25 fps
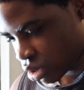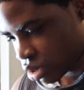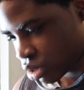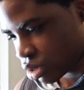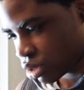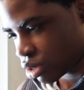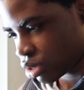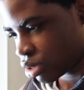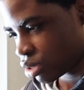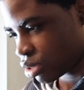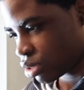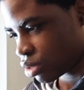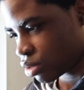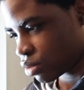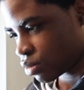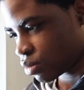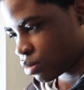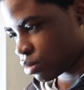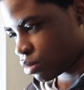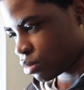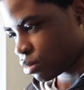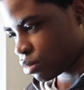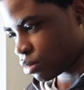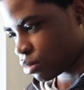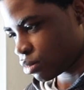I
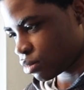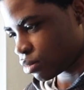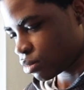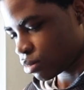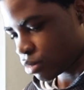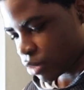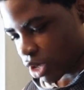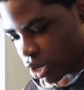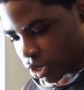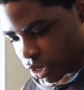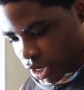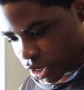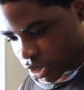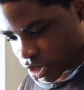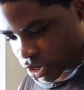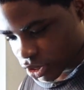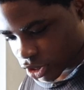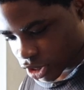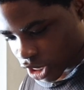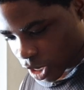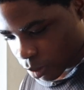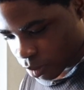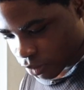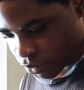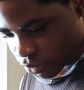don't like the
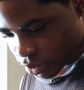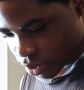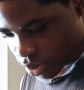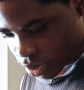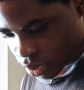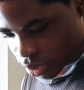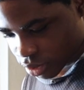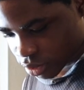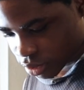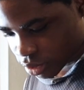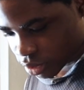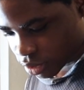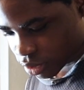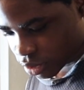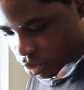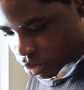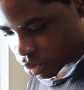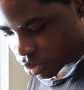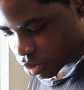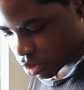shape of these.